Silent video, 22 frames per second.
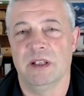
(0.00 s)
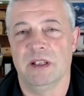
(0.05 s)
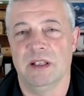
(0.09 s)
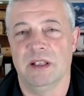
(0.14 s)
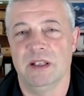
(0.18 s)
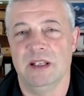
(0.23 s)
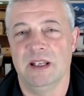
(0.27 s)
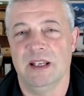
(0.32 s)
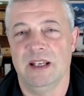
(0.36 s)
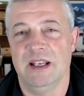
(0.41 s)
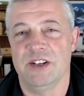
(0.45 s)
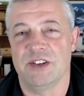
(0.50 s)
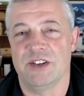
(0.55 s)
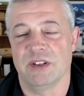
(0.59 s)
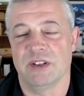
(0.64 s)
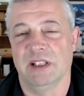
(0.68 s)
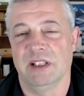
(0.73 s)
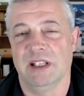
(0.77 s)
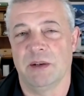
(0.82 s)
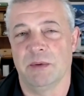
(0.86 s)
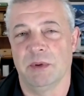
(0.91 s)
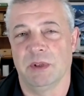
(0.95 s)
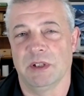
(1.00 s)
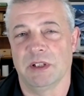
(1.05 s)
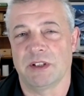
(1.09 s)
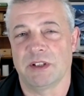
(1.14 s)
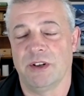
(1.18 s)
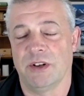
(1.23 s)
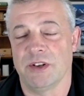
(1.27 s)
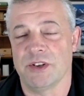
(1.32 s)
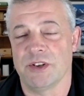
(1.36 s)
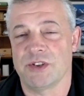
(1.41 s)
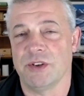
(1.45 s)
easier the leak will
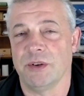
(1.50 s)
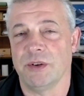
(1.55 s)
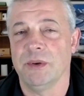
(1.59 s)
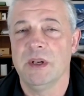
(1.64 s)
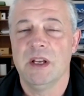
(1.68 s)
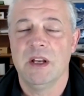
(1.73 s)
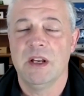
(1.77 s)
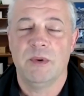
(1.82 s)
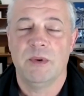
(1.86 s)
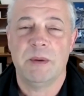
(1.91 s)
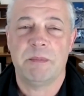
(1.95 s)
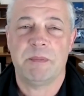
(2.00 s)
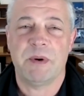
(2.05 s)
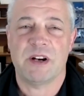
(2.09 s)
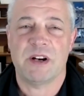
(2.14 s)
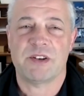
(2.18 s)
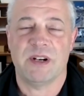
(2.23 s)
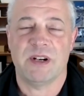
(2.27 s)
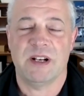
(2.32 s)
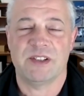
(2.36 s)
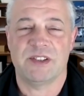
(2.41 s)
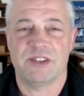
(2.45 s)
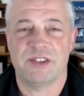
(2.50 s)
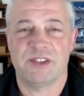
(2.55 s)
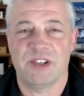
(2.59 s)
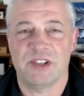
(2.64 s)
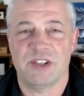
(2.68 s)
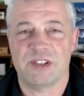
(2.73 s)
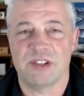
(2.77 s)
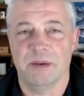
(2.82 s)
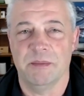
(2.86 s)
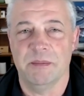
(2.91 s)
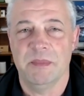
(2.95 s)
occur. So we pressurize the
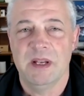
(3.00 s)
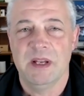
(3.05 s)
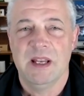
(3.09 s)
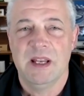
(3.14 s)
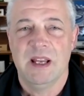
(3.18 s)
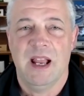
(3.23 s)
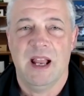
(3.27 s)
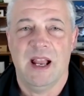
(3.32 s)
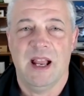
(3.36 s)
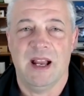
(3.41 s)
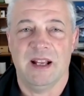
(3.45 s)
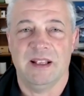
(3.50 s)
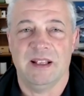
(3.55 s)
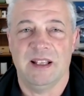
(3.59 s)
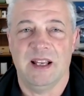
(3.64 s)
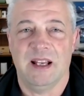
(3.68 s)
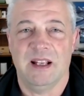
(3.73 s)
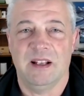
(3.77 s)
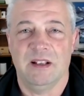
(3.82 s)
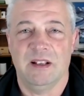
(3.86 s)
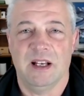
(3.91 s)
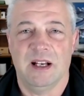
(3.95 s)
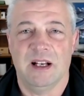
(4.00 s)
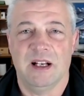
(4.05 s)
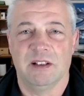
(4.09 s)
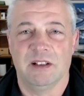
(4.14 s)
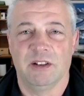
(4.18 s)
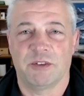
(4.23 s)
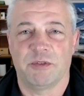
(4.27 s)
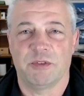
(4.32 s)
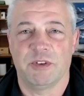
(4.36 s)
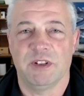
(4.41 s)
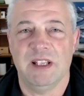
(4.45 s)
system and then
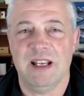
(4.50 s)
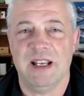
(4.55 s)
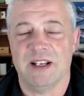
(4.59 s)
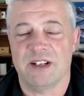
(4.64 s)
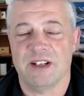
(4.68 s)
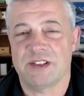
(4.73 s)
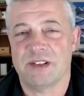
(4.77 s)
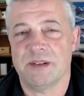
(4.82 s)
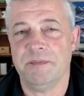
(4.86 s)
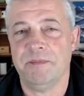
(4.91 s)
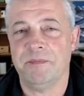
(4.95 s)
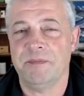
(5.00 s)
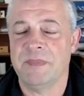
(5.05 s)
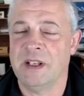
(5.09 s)
look for leaks.